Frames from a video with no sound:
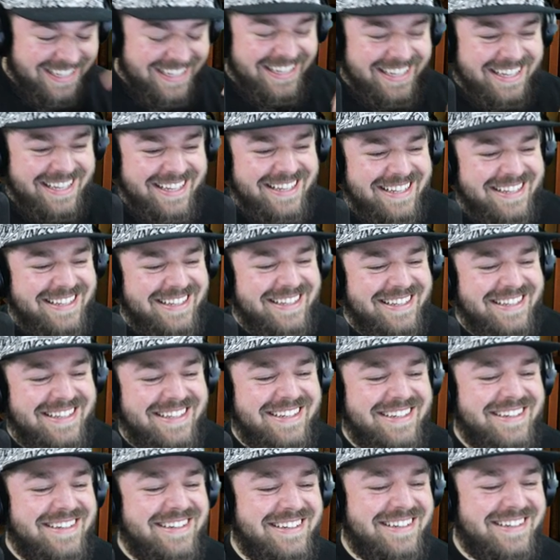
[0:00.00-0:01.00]

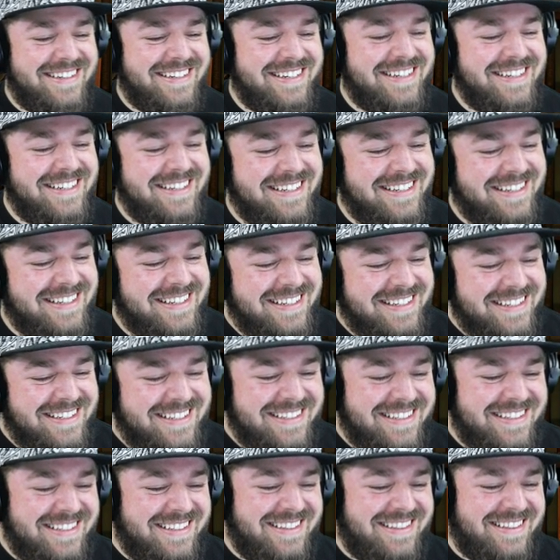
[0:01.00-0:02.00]

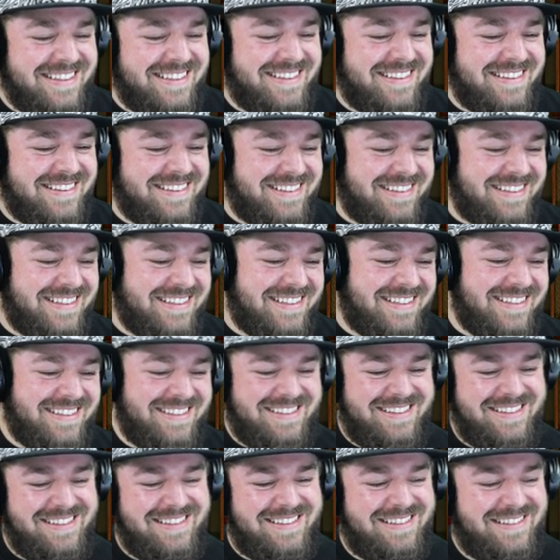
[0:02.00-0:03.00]

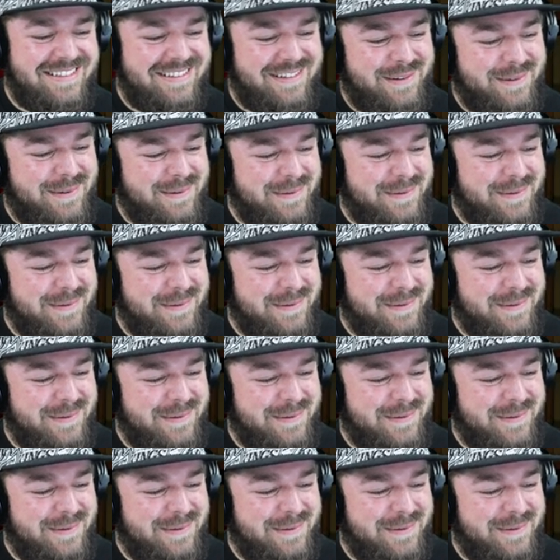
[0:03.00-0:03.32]
No words are spoken by the person on screen.